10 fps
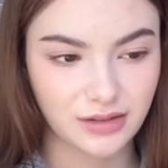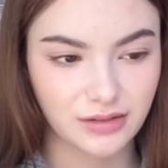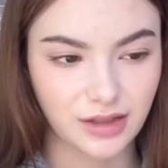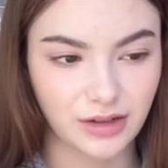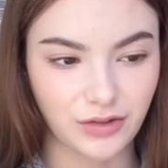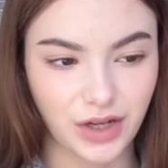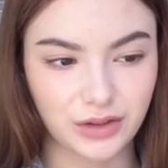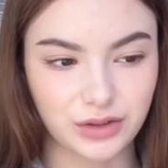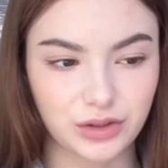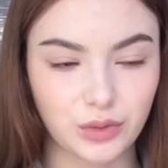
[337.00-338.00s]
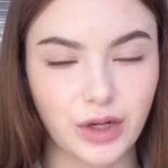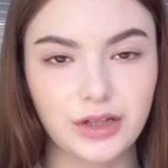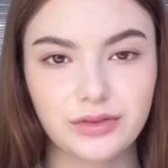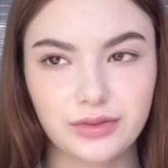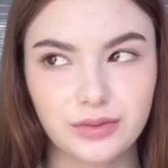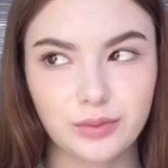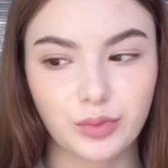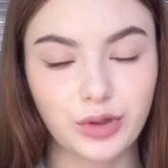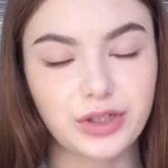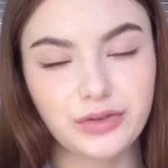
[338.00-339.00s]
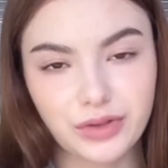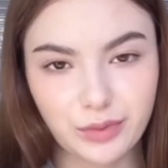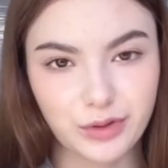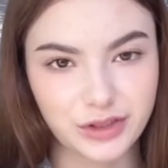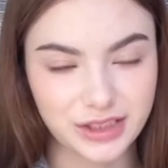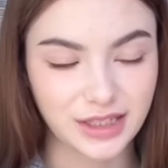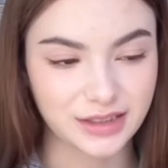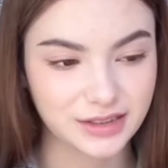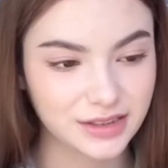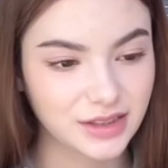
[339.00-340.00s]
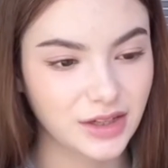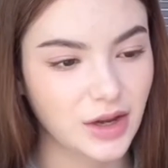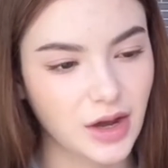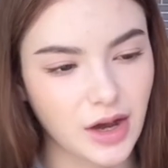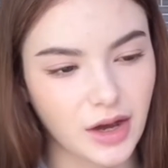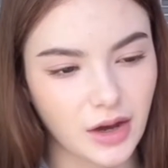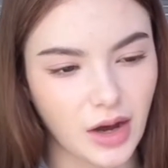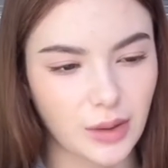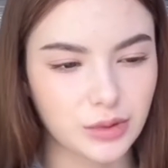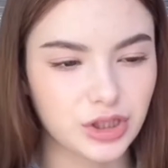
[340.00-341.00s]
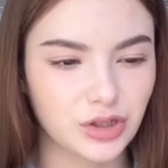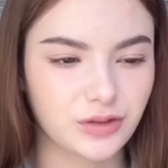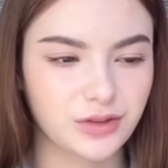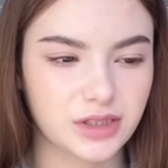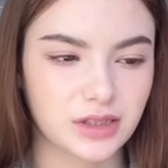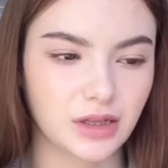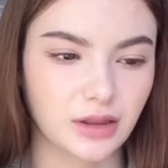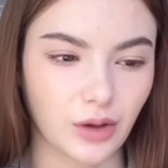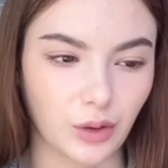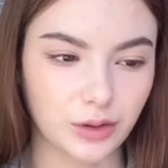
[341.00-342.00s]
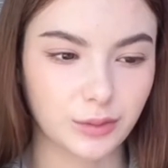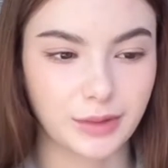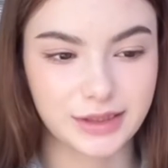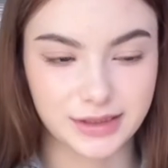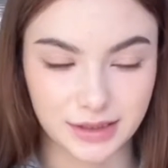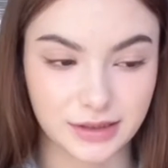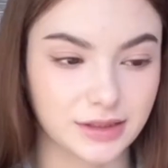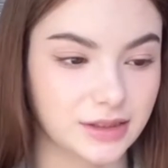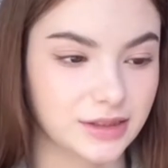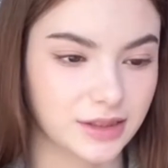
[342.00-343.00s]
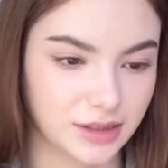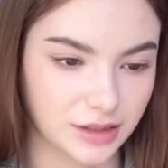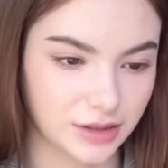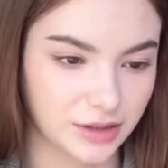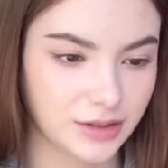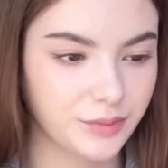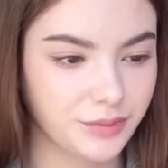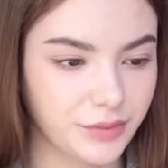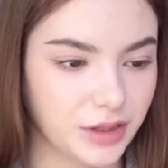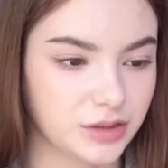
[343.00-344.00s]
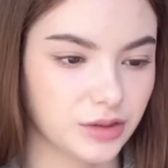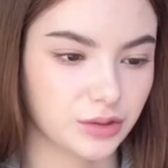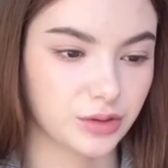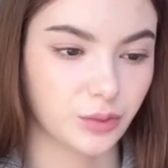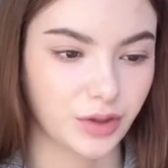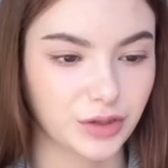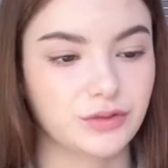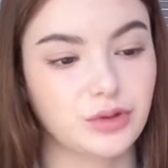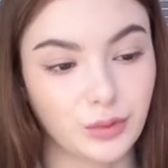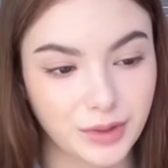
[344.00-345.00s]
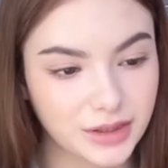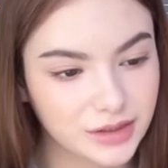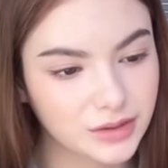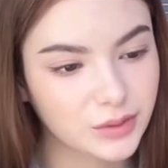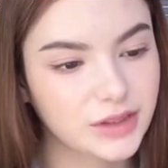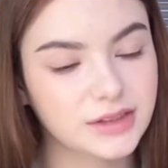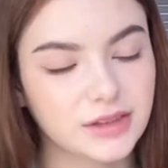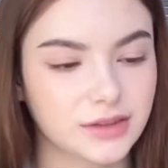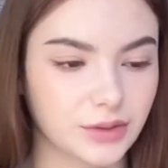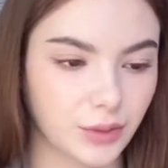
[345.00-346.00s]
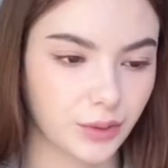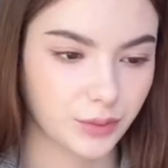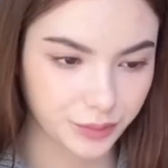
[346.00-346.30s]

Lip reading: around 12.3%. I'm not sure if it's a lot, but still it is here. It's also one of the dominant ones. So